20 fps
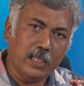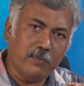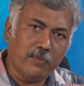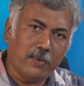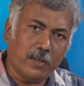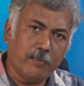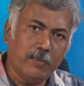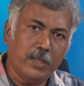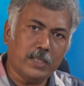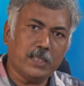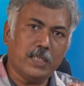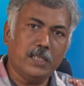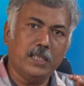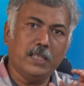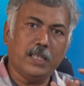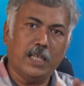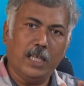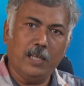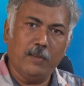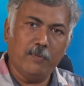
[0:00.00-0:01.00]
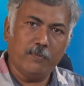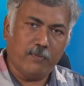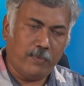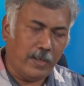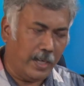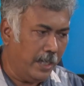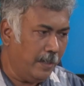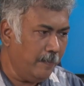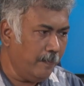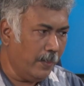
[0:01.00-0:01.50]
information in
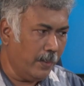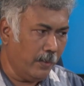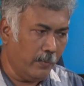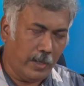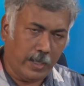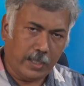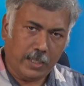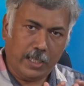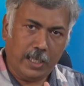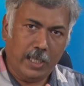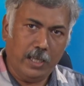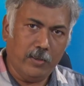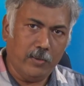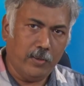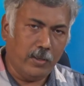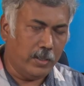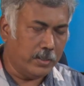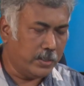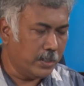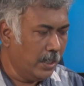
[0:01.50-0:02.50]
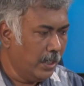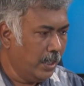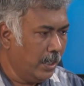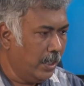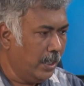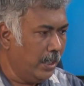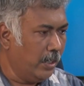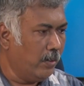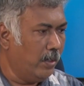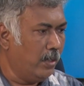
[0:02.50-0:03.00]
KM5 where K was
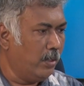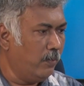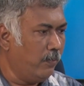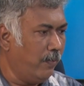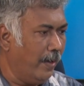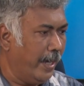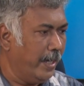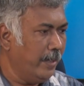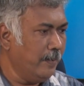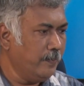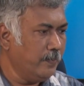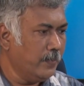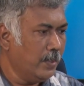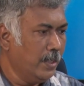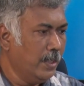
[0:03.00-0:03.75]
equal to 5